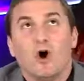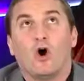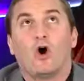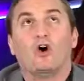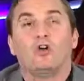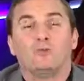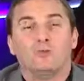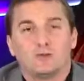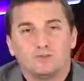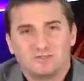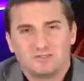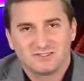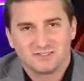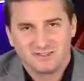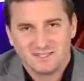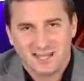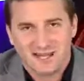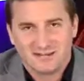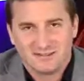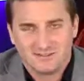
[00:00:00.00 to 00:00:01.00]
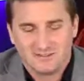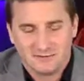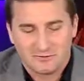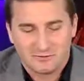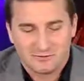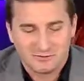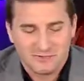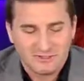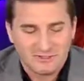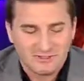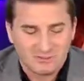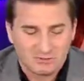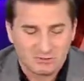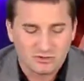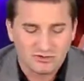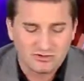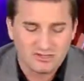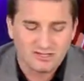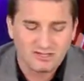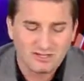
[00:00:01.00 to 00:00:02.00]
almost entirely 3D
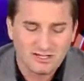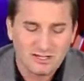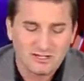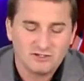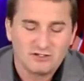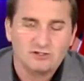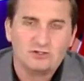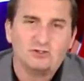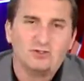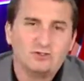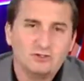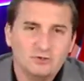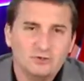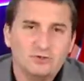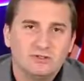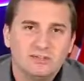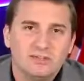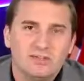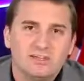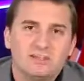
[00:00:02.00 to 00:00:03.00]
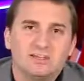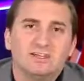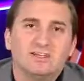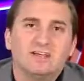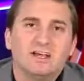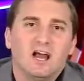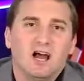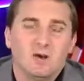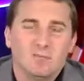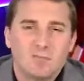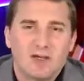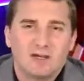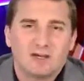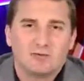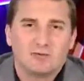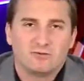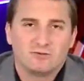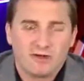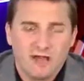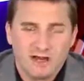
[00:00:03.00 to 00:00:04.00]
printed gun. You do need a
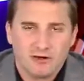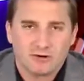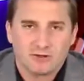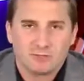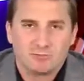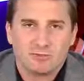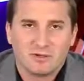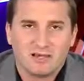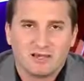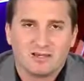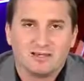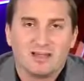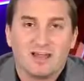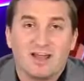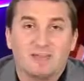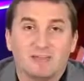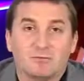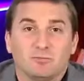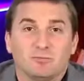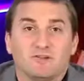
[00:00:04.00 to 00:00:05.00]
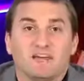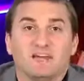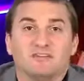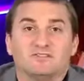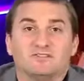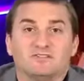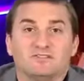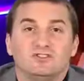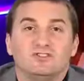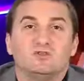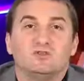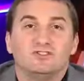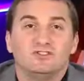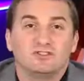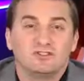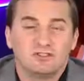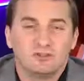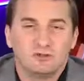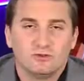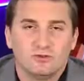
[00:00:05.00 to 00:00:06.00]
metal firing pin, and the plans do
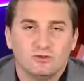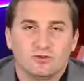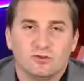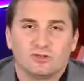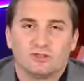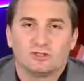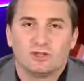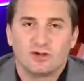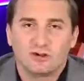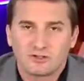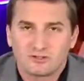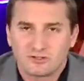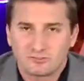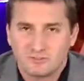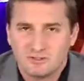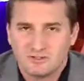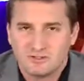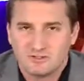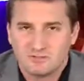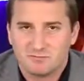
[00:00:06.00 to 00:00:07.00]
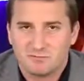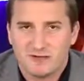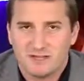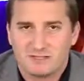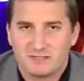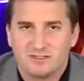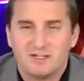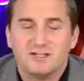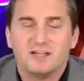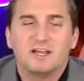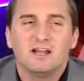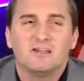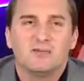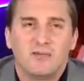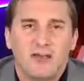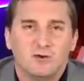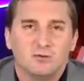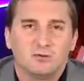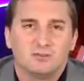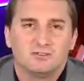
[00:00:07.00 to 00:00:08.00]
include, for a larger piece of metal,
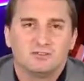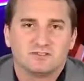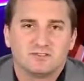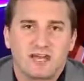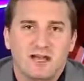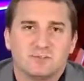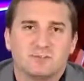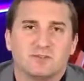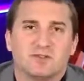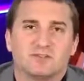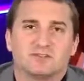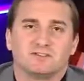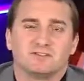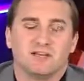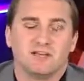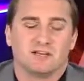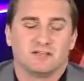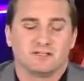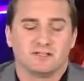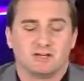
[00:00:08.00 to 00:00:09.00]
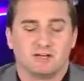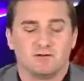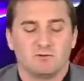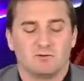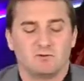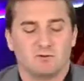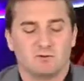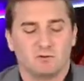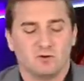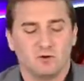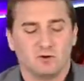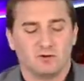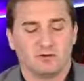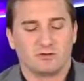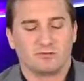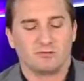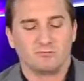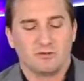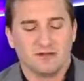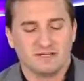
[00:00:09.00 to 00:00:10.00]
that would stop this gun from going
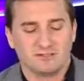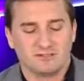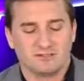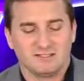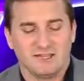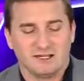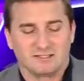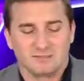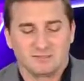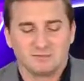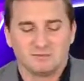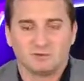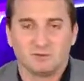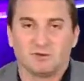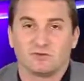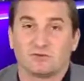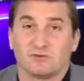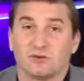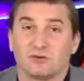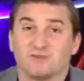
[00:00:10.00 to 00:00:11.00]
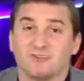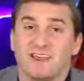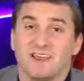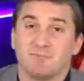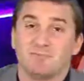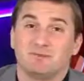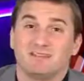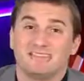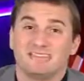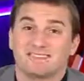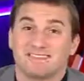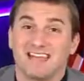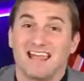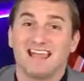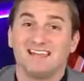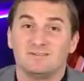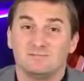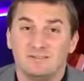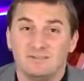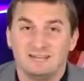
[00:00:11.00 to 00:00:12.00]
through metal detectors, but of course that piece
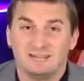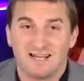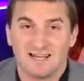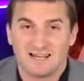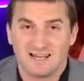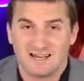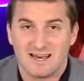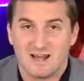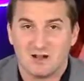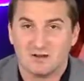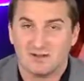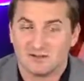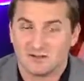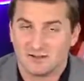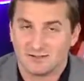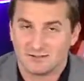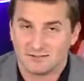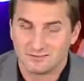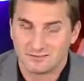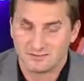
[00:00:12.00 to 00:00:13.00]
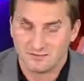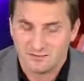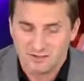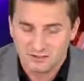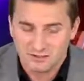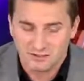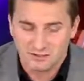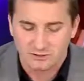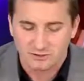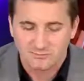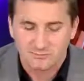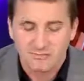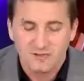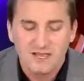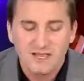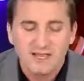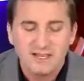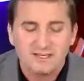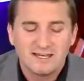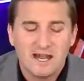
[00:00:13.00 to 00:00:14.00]
can be taken out and the gun is still functional.
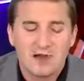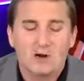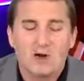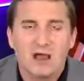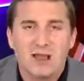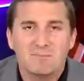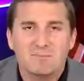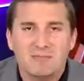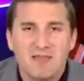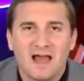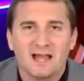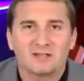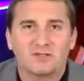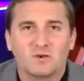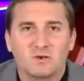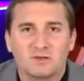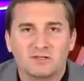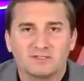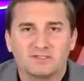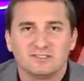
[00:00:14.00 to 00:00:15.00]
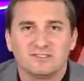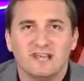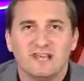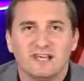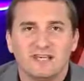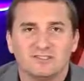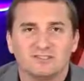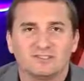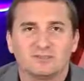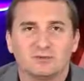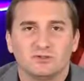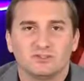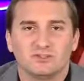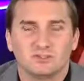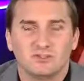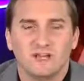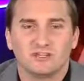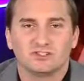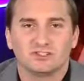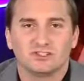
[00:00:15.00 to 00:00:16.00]
Now, I'm not going to get into a
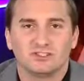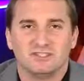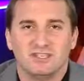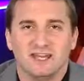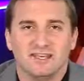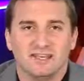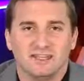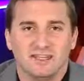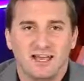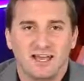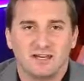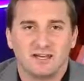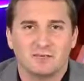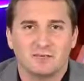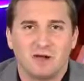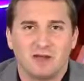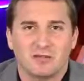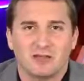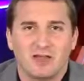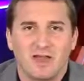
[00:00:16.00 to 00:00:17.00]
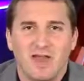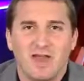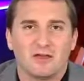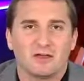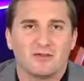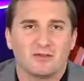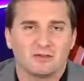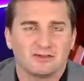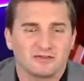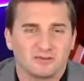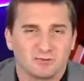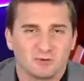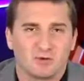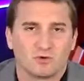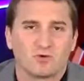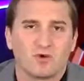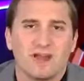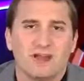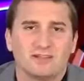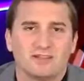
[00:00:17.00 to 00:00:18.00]
discussion yet again about the ethics or
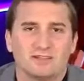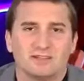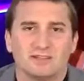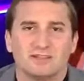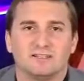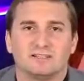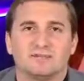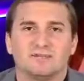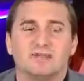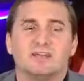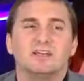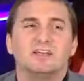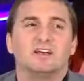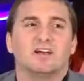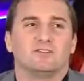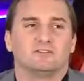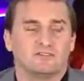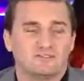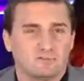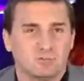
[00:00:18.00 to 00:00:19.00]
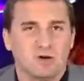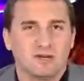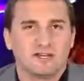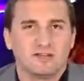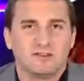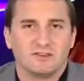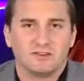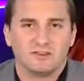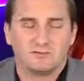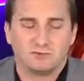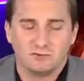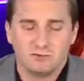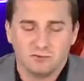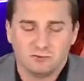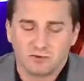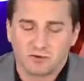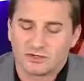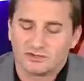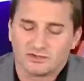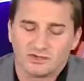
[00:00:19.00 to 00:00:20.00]
morality of spreading these
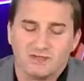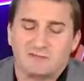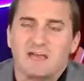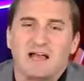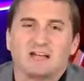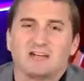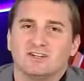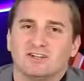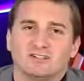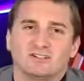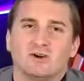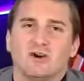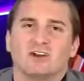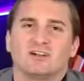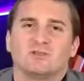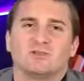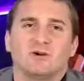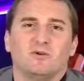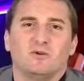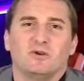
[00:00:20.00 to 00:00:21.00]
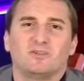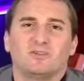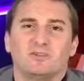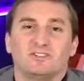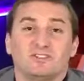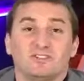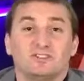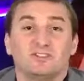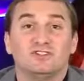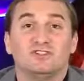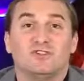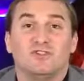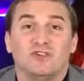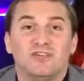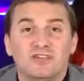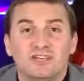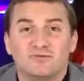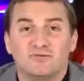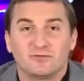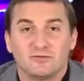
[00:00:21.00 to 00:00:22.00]
blueprints. I'm not going to talk about whether it's a good
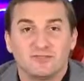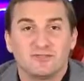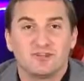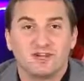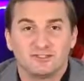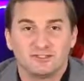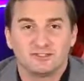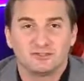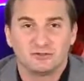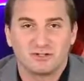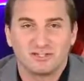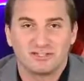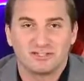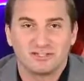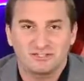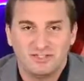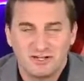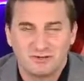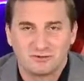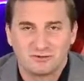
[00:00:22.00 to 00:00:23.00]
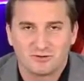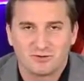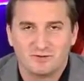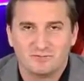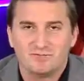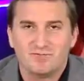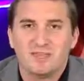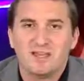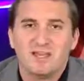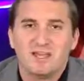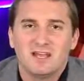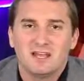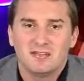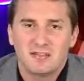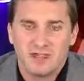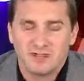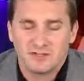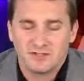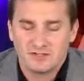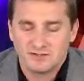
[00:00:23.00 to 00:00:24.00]
thing for the country in general
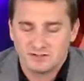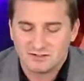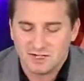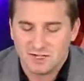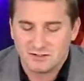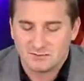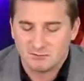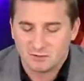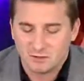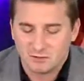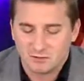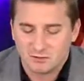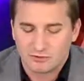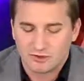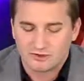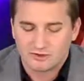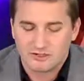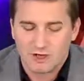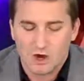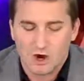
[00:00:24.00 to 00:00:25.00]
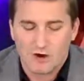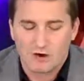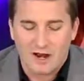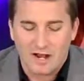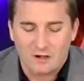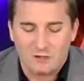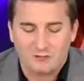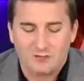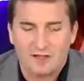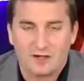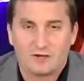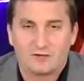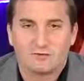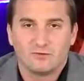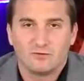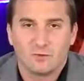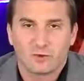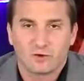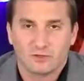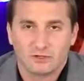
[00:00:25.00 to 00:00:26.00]
that these gun blueprints are out there
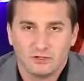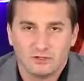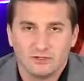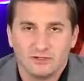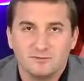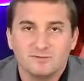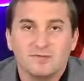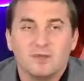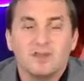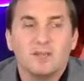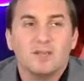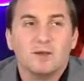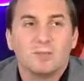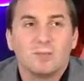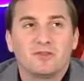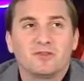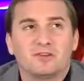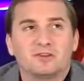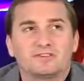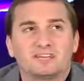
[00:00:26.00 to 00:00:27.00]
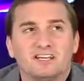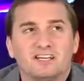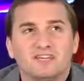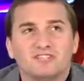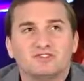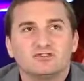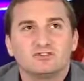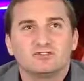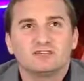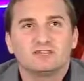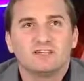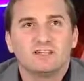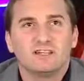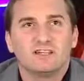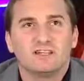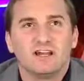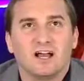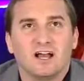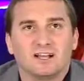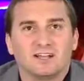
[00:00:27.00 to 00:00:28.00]
for good. But there's an
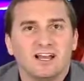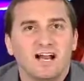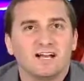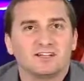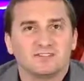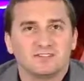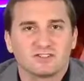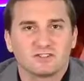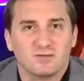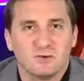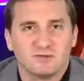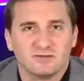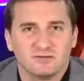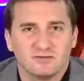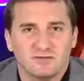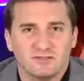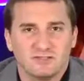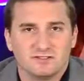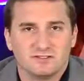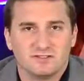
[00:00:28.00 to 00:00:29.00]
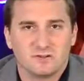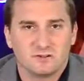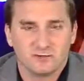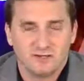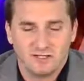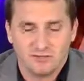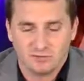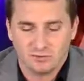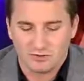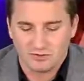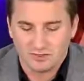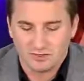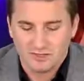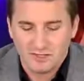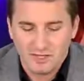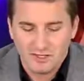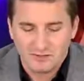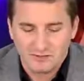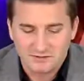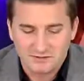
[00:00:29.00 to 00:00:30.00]
interesting consequence of these 3D printed
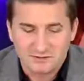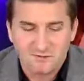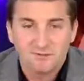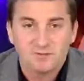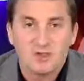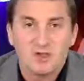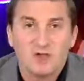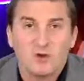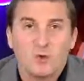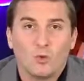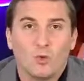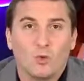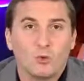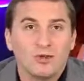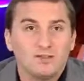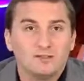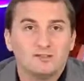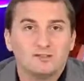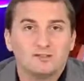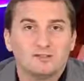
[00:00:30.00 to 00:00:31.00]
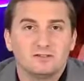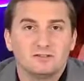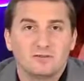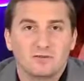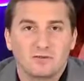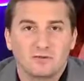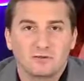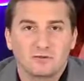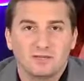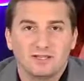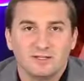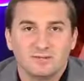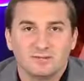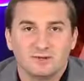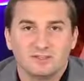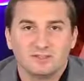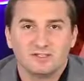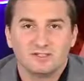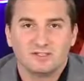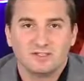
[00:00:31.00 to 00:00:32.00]
guns. Will 3D
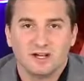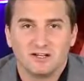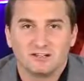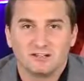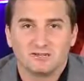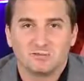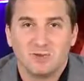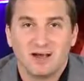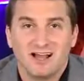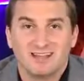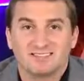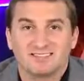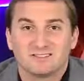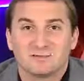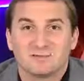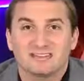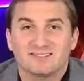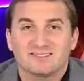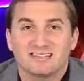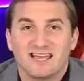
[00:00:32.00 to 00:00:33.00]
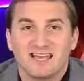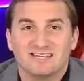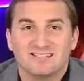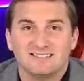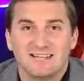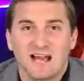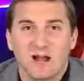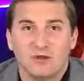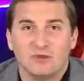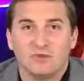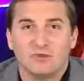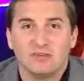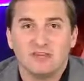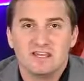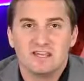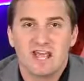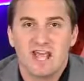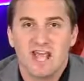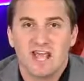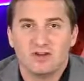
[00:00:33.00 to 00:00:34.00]
printed guns possibly take down
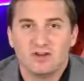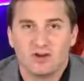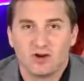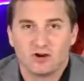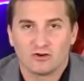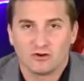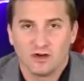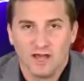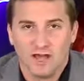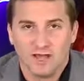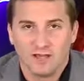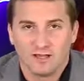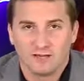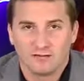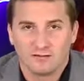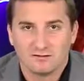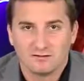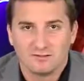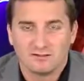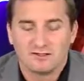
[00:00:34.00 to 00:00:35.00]
the NRA?